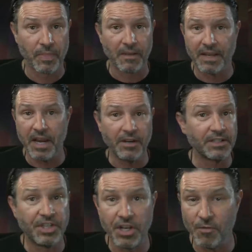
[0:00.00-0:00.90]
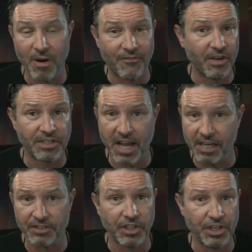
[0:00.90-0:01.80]
I guarantee you, my friends, God
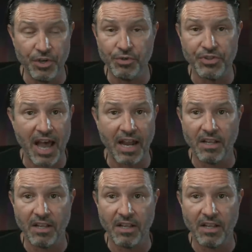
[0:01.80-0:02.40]
is going to use that.